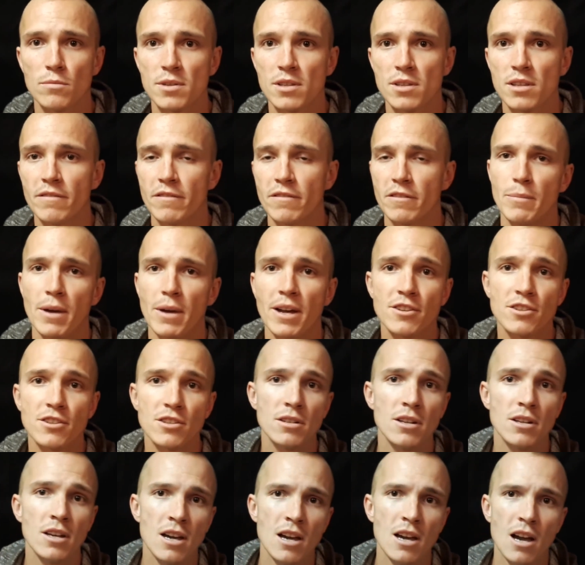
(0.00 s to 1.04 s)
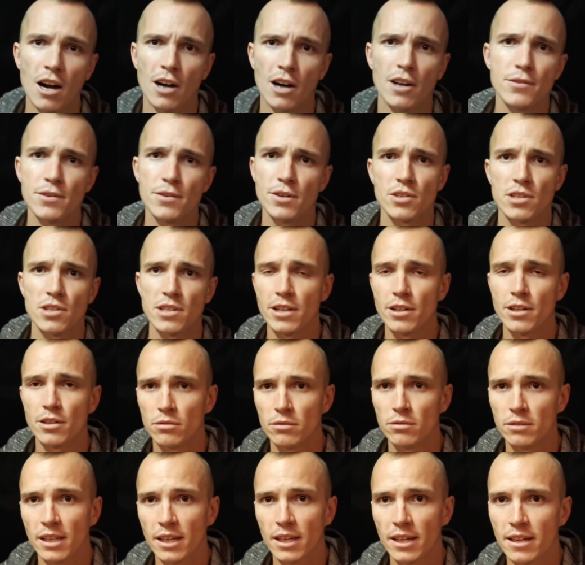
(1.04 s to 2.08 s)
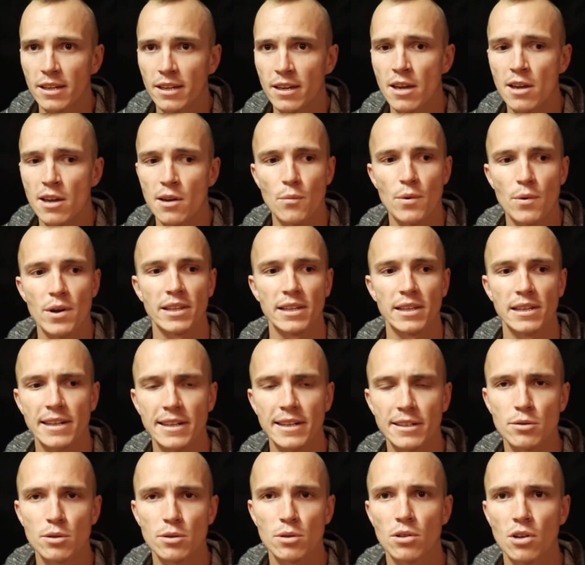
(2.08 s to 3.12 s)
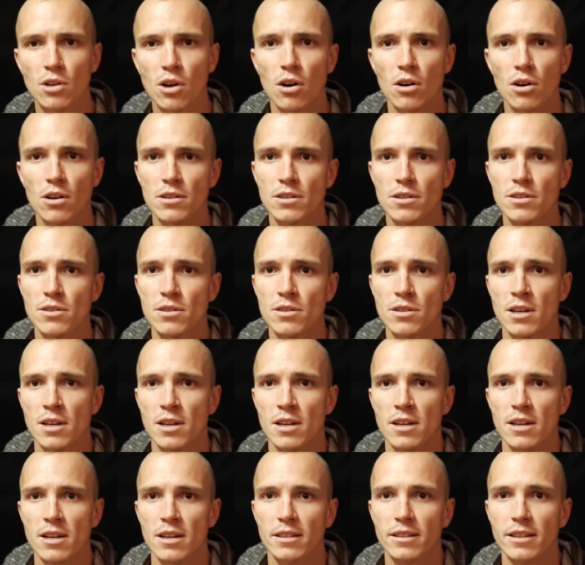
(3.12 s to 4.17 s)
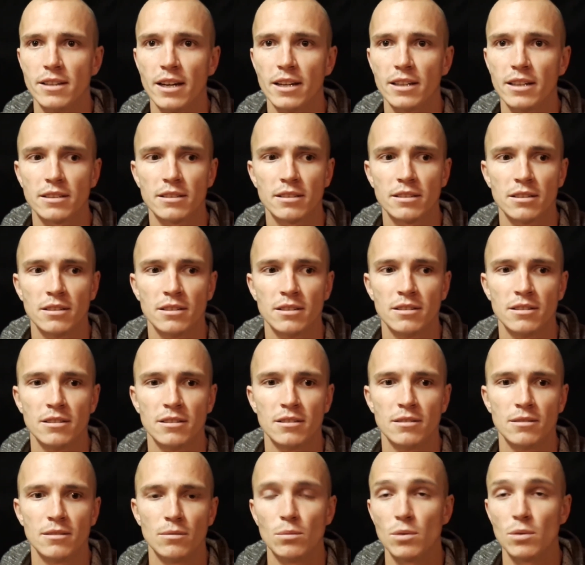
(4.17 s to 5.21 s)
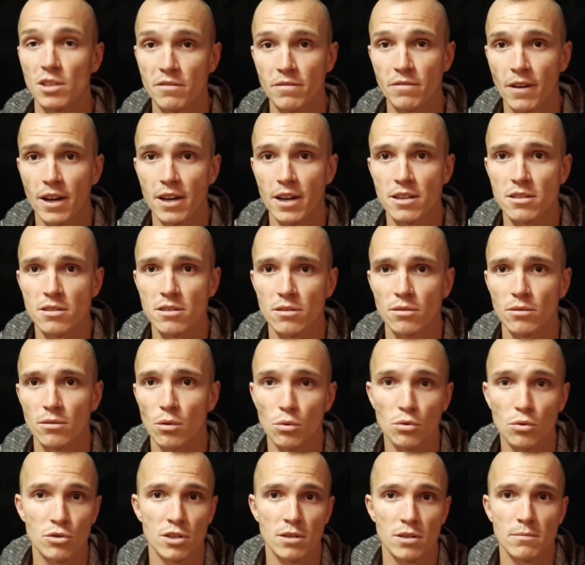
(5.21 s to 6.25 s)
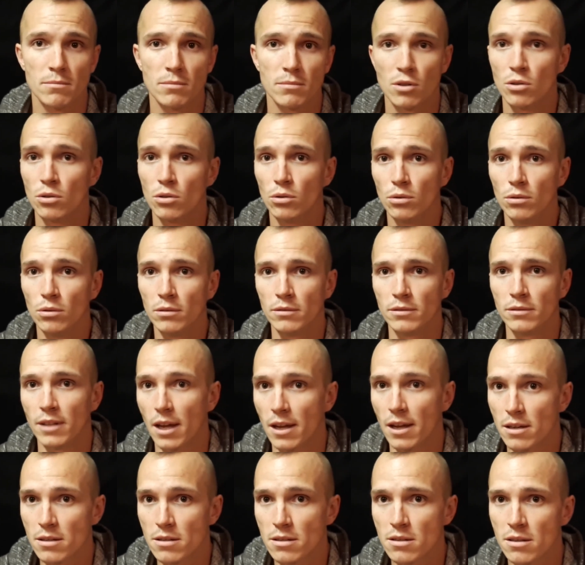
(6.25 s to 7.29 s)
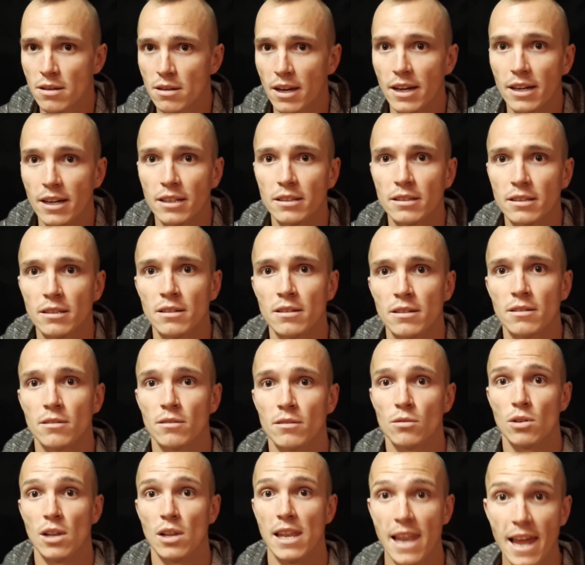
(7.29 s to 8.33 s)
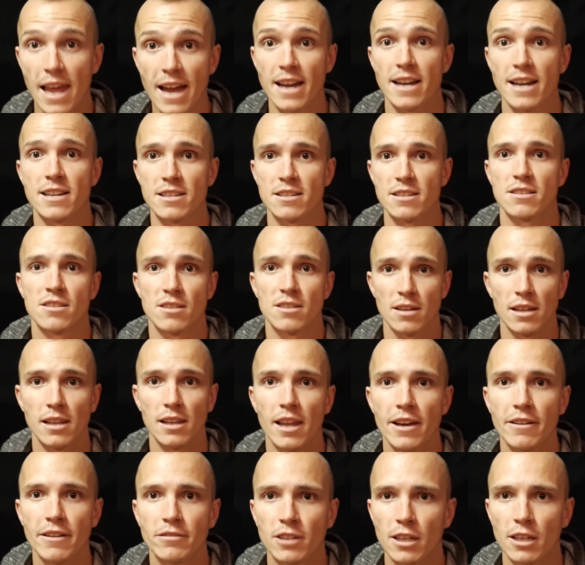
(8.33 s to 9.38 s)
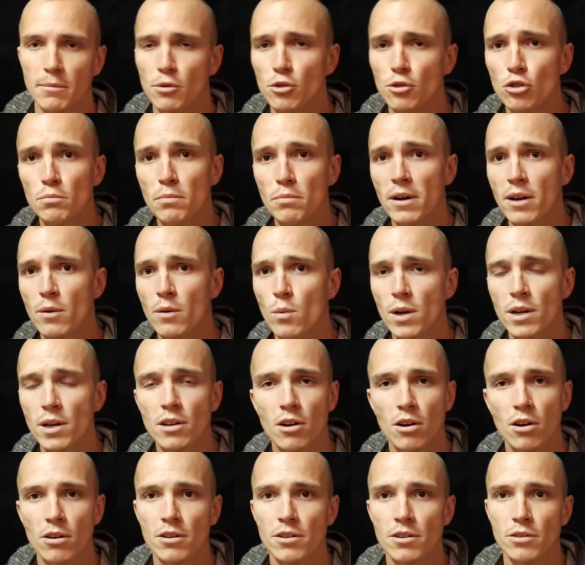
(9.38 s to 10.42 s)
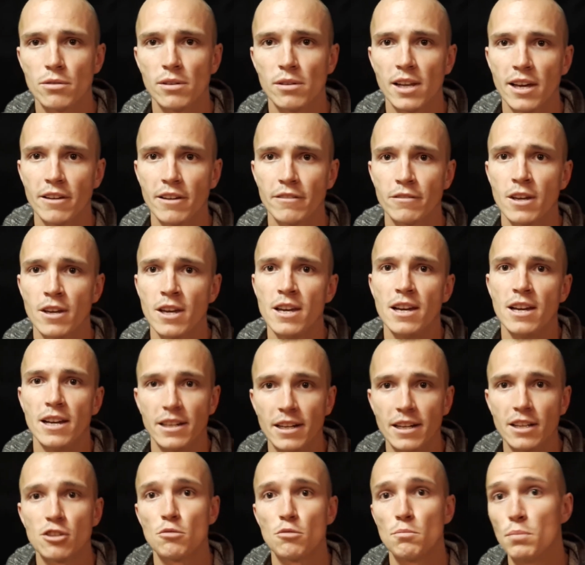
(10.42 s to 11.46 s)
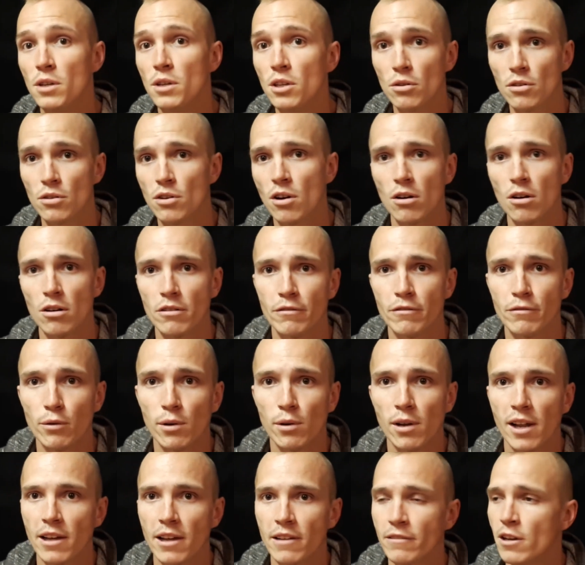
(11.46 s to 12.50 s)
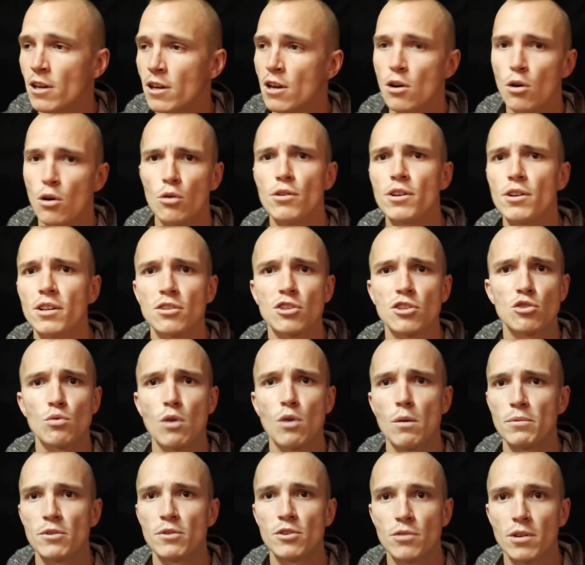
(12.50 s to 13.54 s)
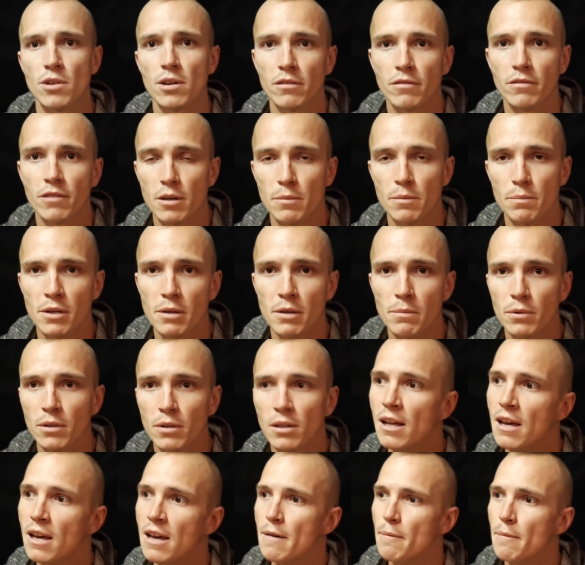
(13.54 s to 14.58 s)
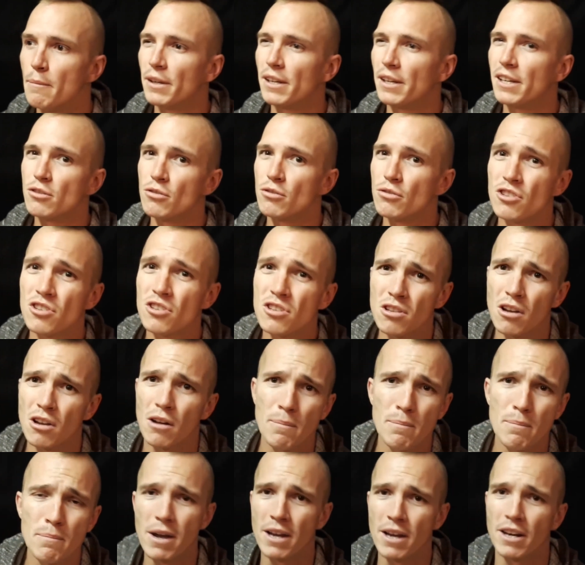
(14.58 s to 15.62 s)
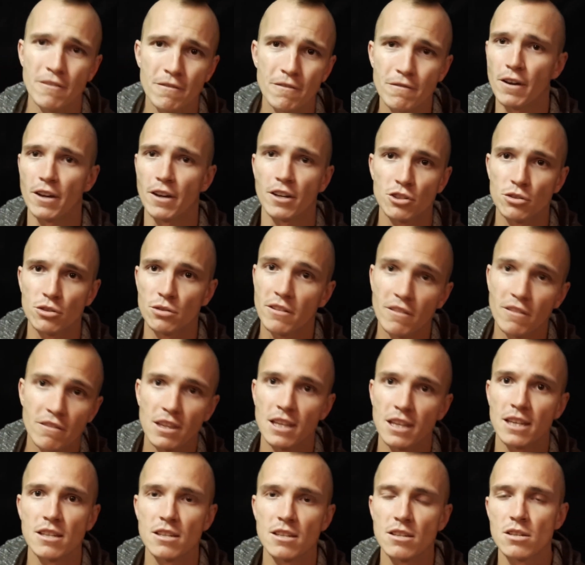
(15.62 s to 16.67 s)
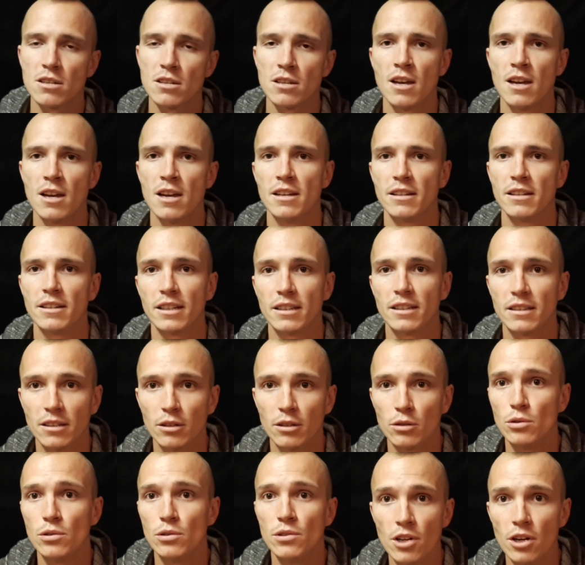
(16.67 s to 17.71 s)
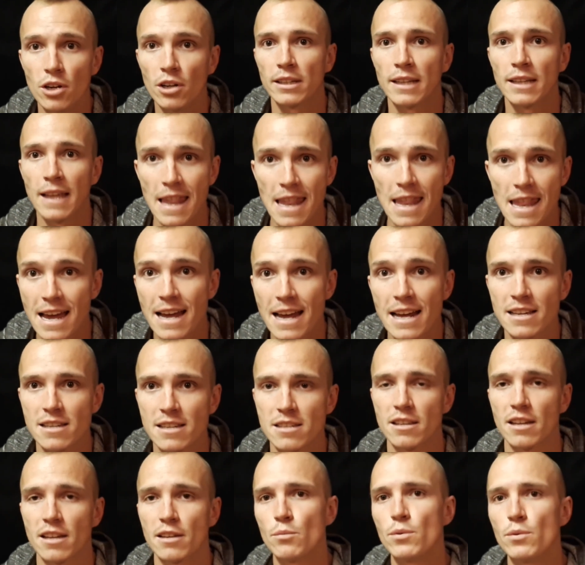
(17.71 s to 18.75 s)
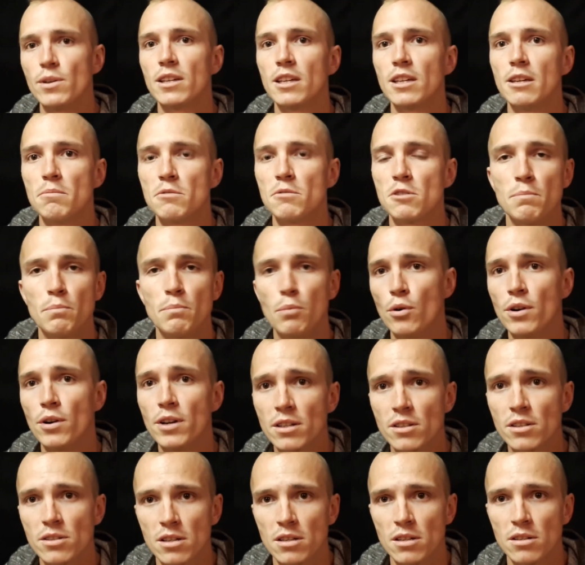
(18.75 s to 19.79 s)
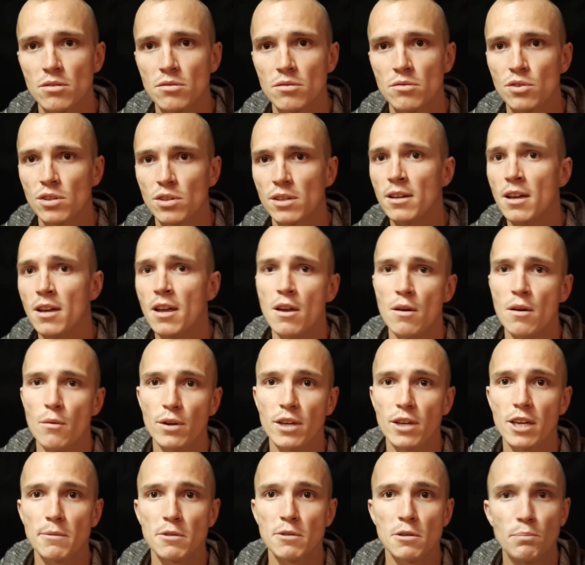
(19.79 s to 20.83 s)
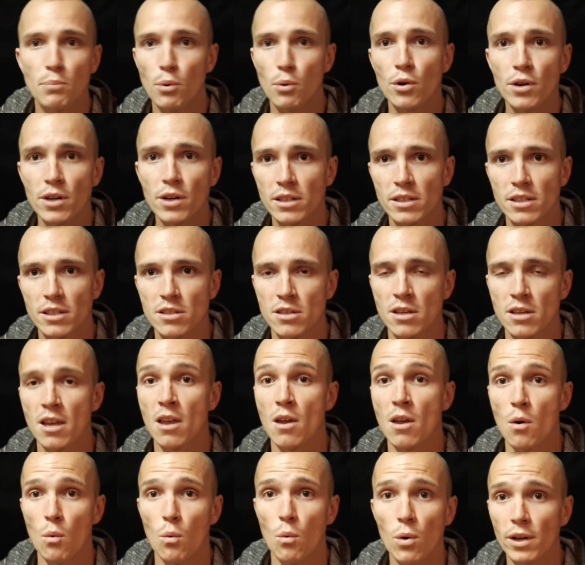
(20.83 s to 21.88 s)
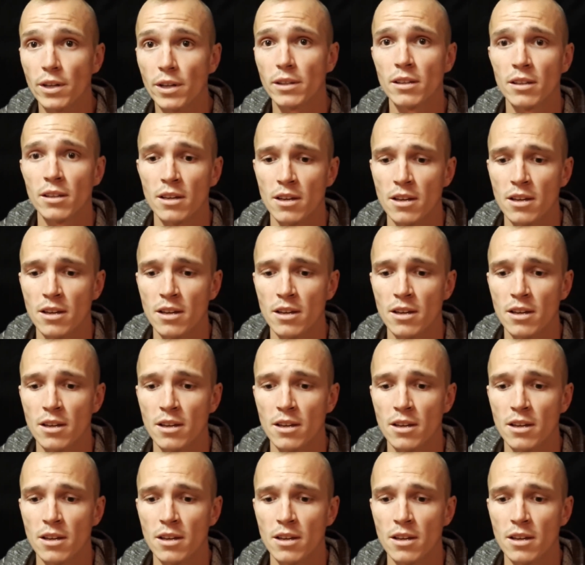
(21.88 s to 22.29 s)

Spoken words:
stuff. Imagine 100 years later today, we had electrical cars that was fast, awesome, cool, nice, and lasts a lifetime. You should buy one car in your life, and that should be your car for life, or you can swap and trade with other people, but they should stop manufacturing things that do not last. And we keep supporting this industry, we keep supporting this. What